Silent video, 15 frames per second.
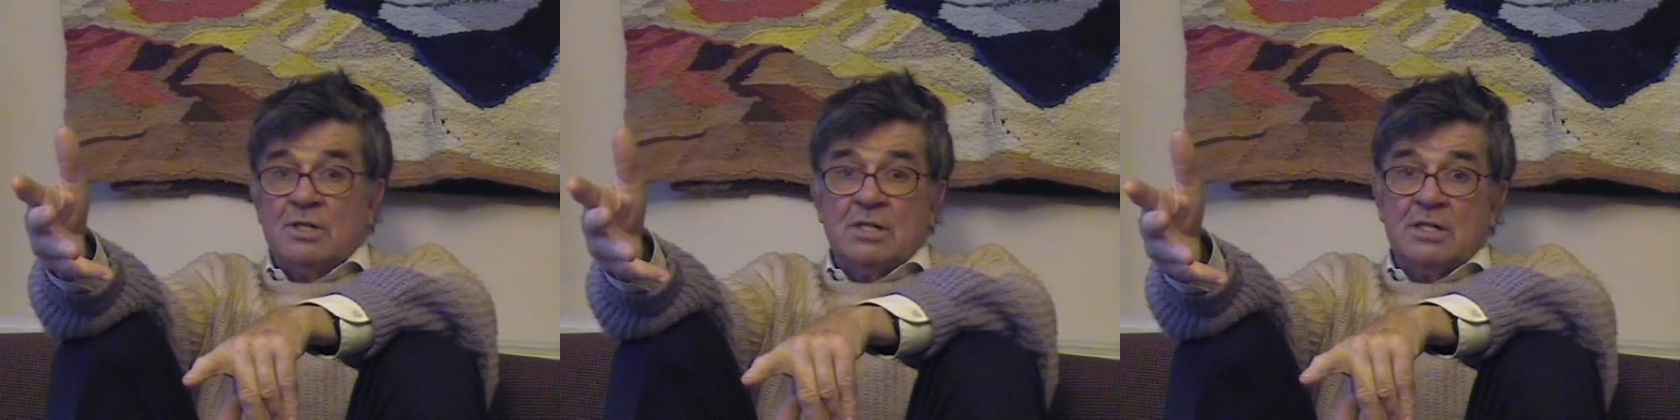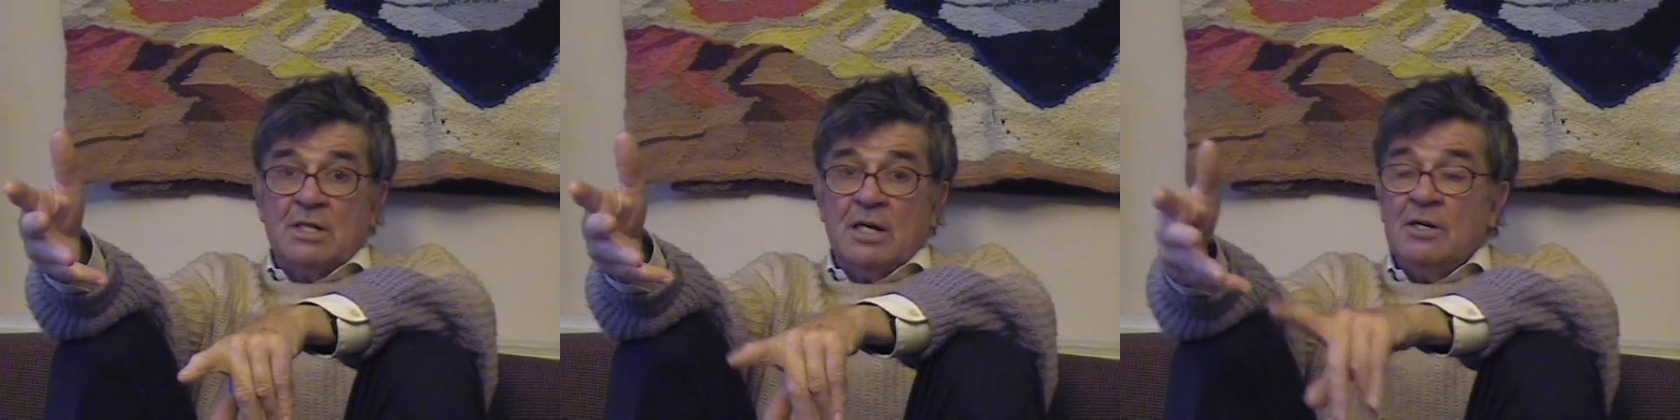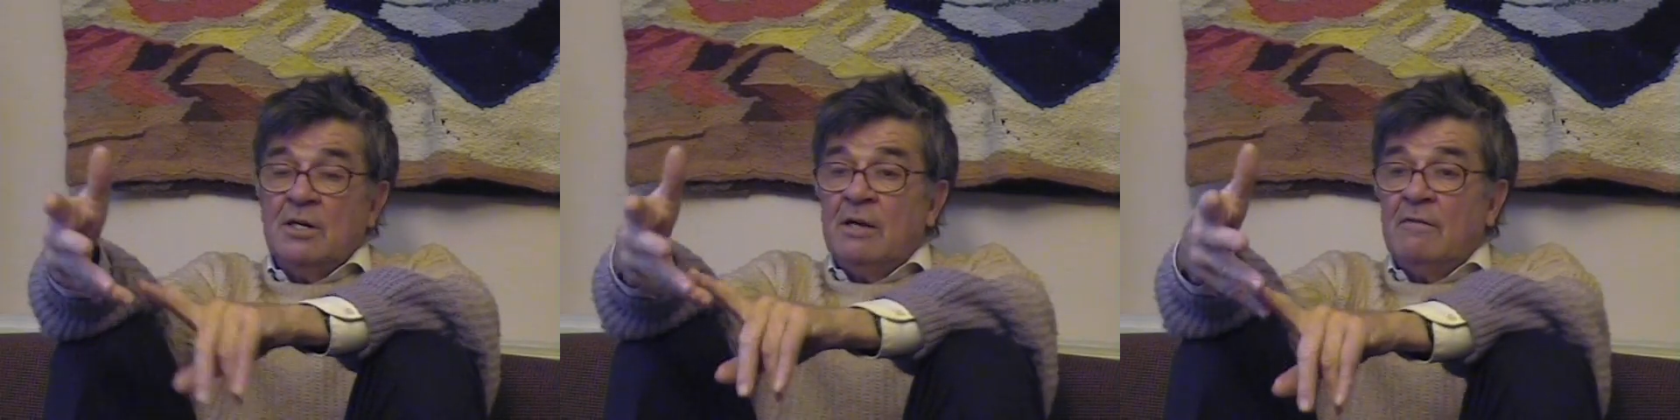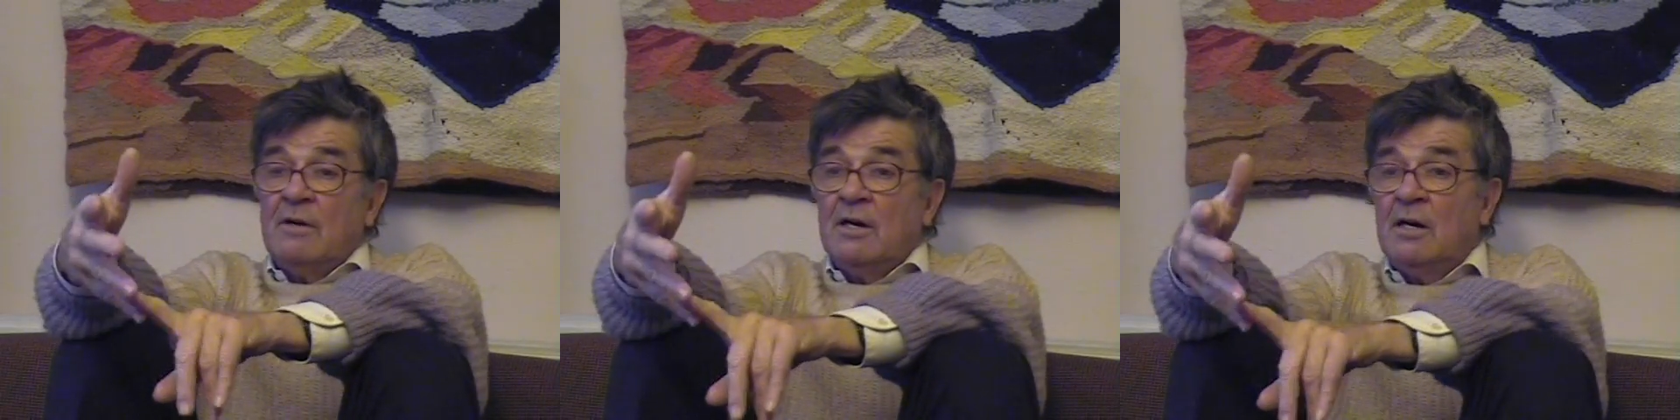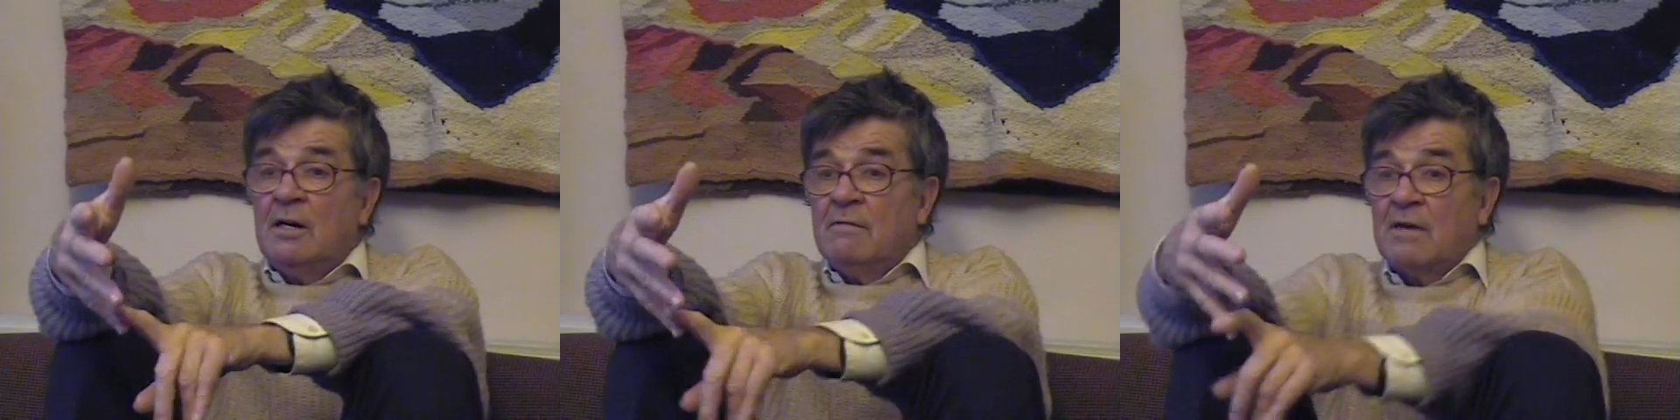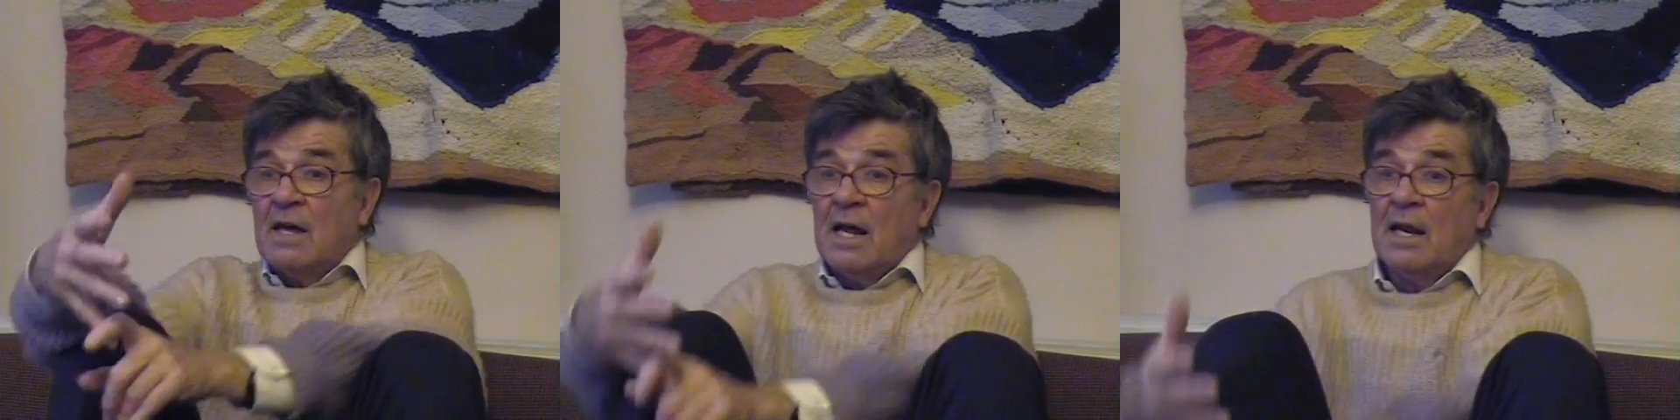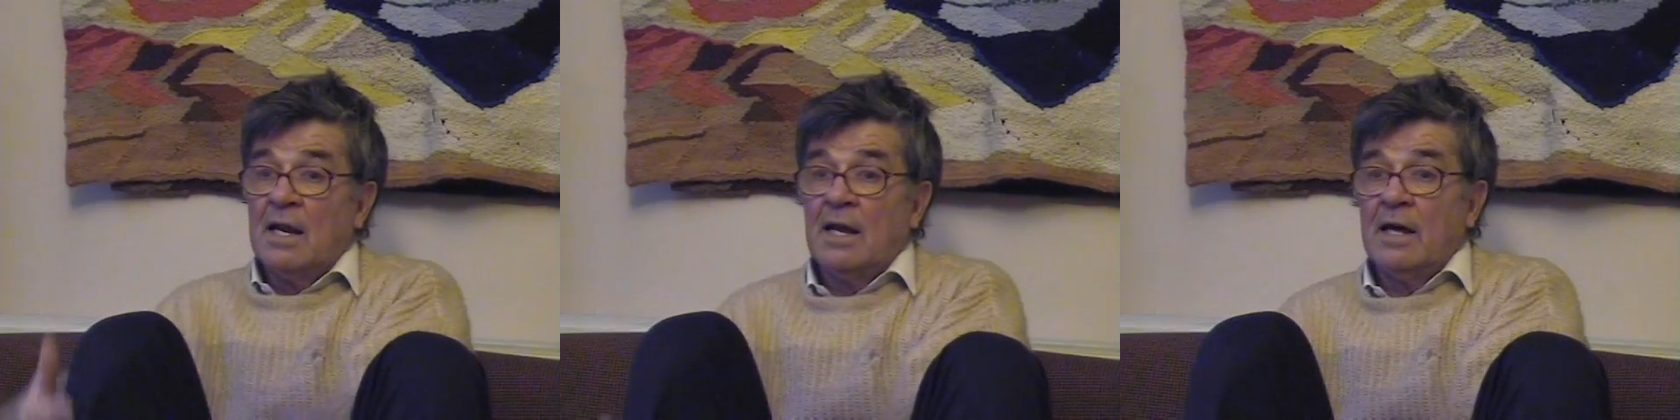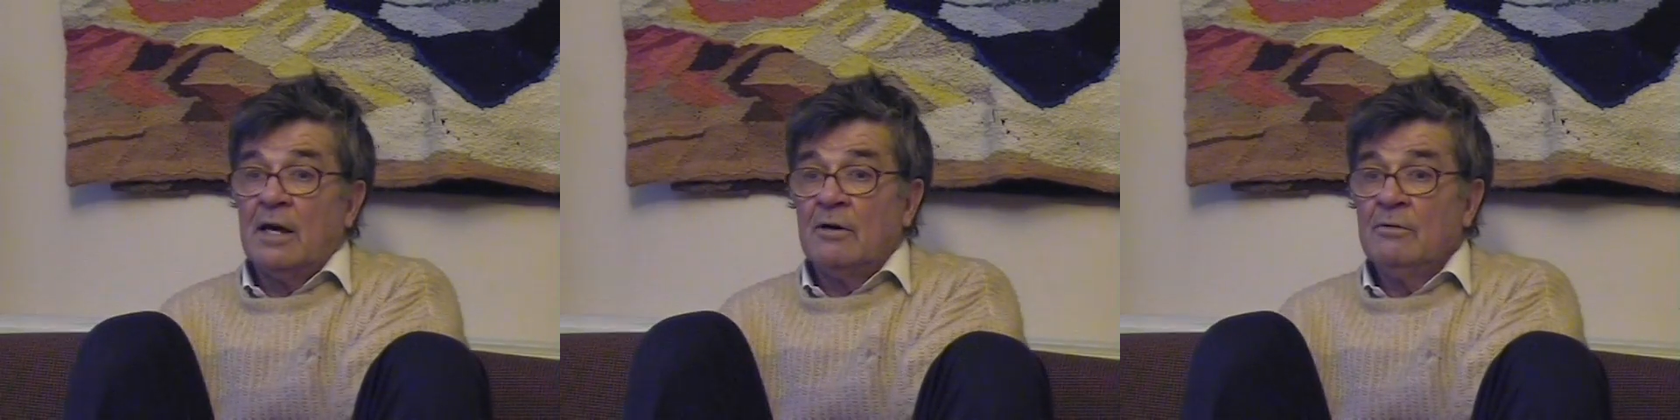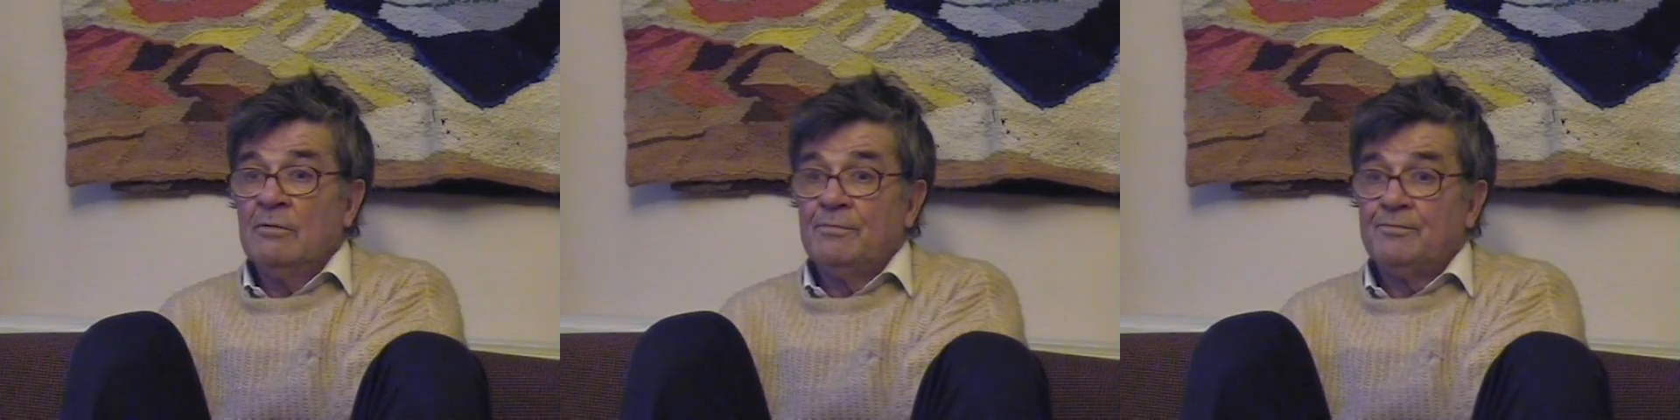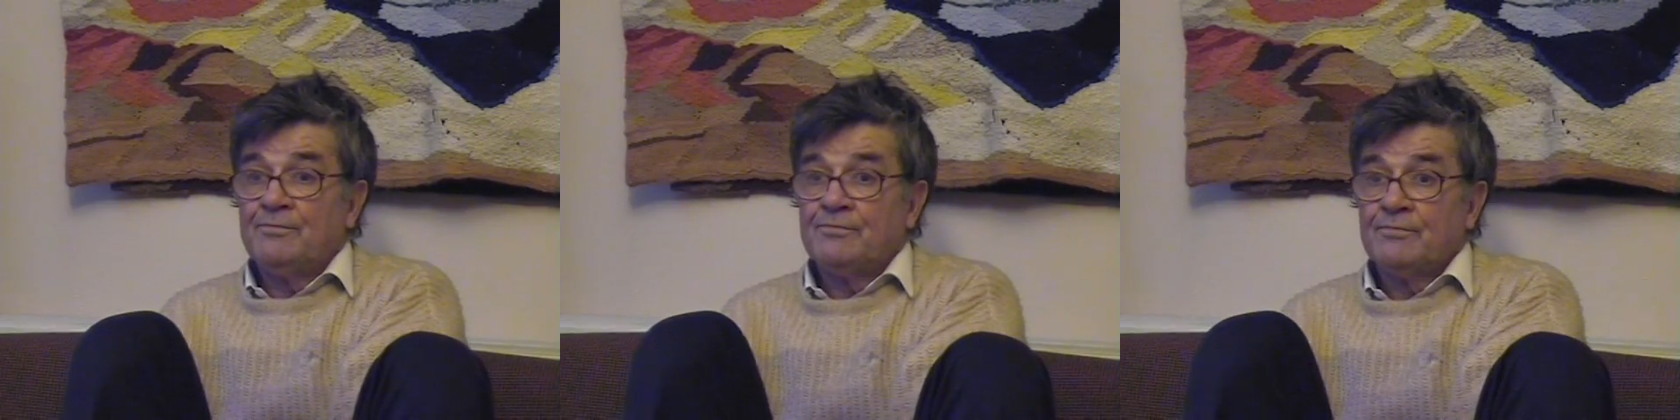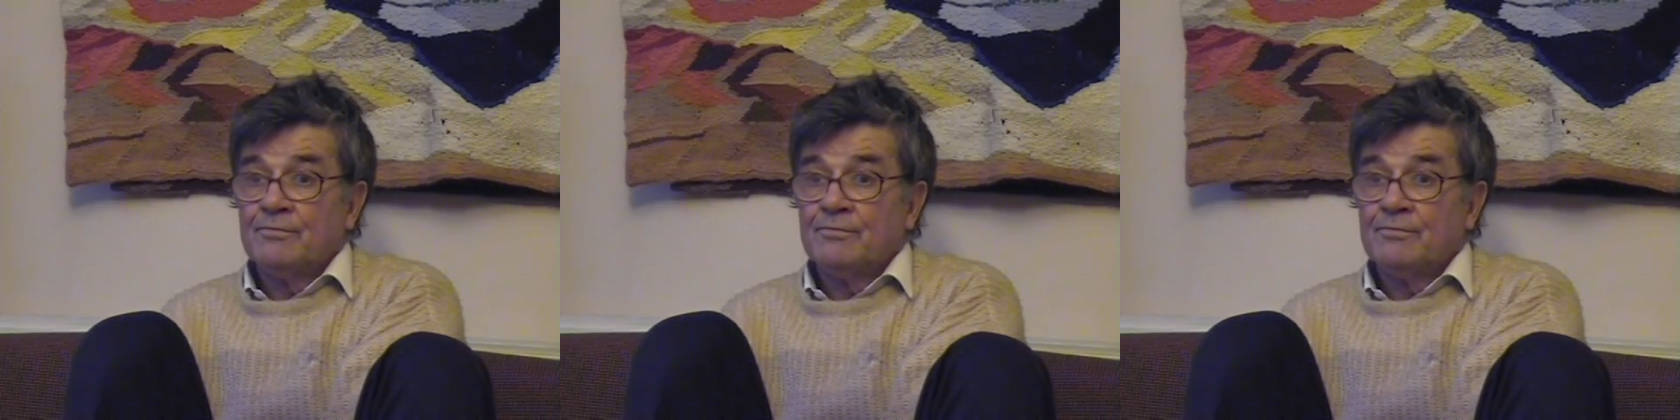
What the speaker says: to say you'd never heard of Galileo.